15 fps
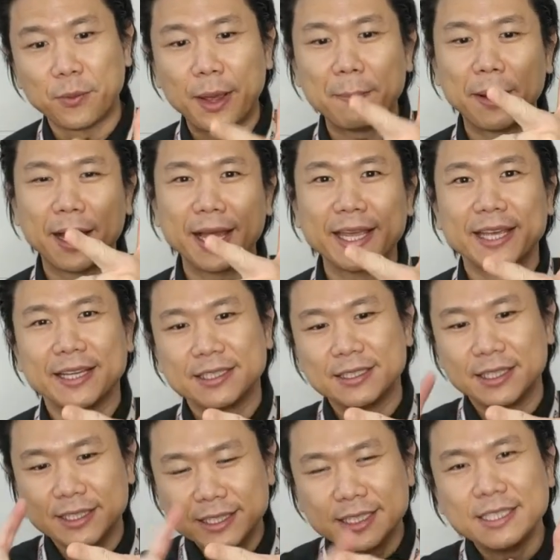whereby
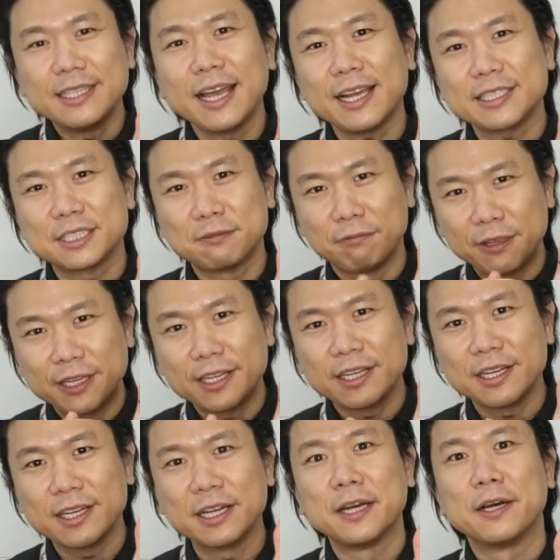the index
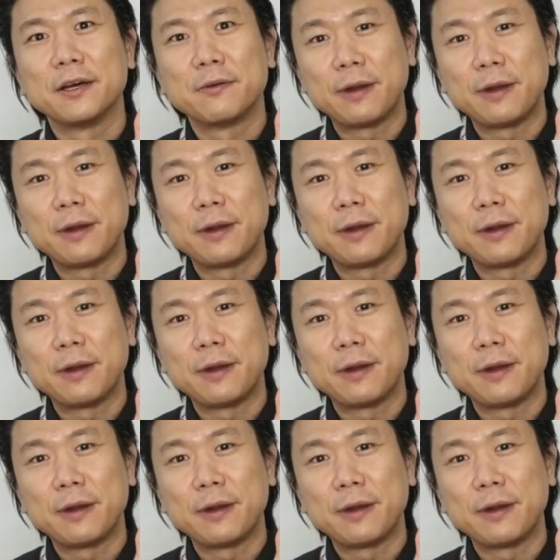finger